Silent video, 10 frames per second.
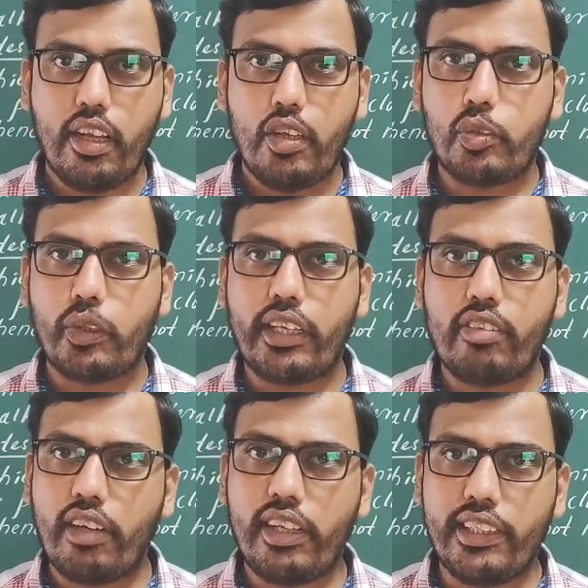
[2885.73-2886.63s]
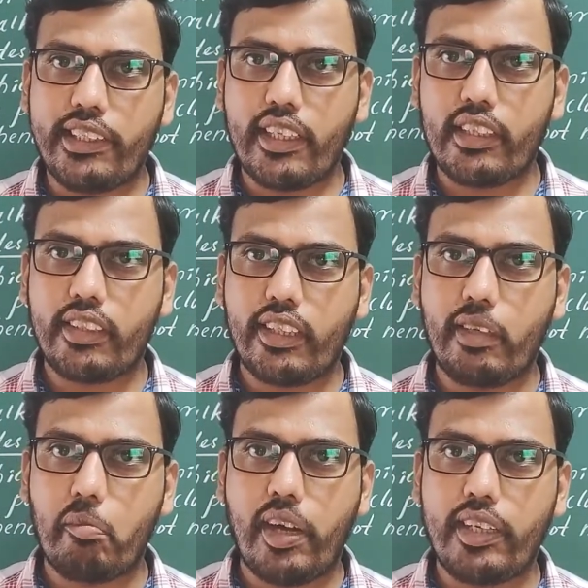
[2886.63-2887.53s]
so that 1 liter is
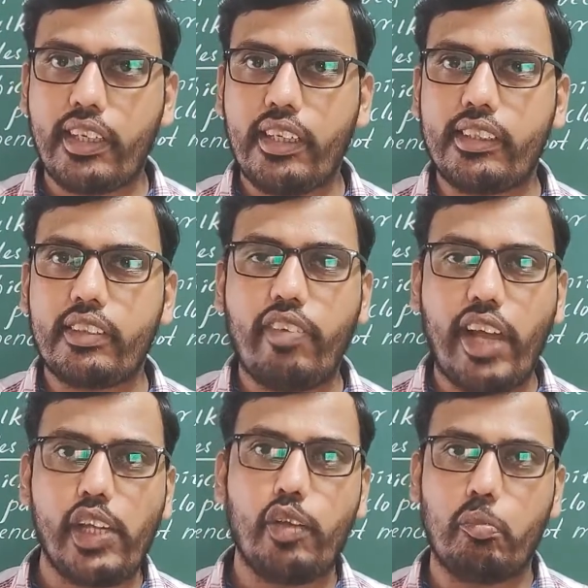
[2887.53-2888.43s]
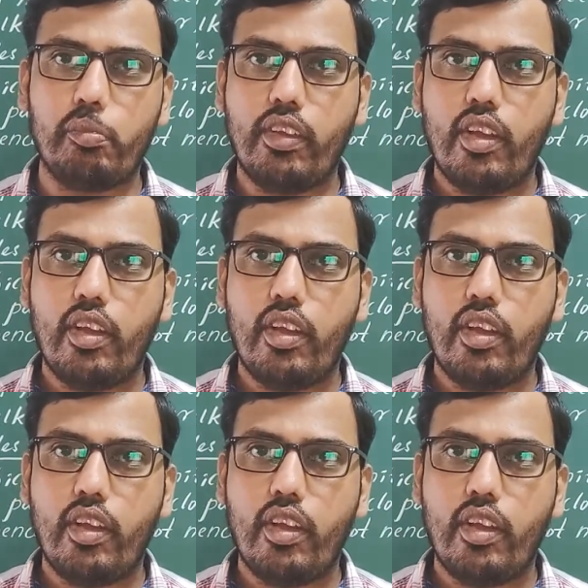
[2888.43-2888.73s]
nothing but its volume.